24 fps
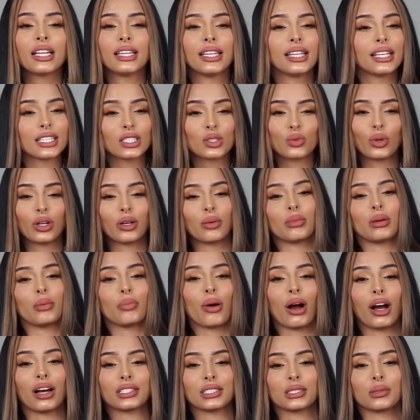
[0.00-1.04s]
This wouldn't be
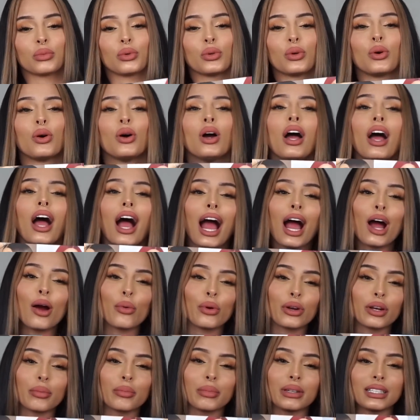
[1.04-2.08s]
possible. I
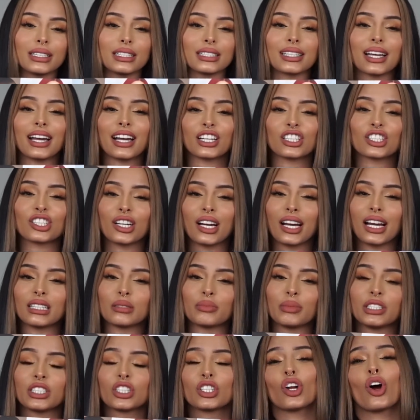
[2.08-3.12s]
wouldn't be this extra
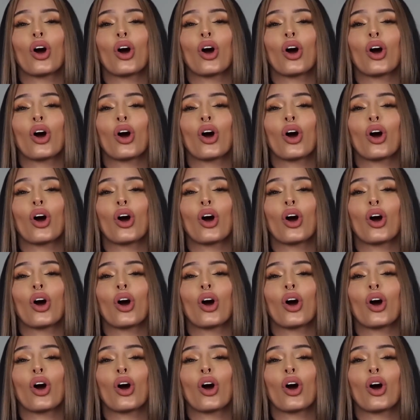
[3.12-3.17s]
ass bitch.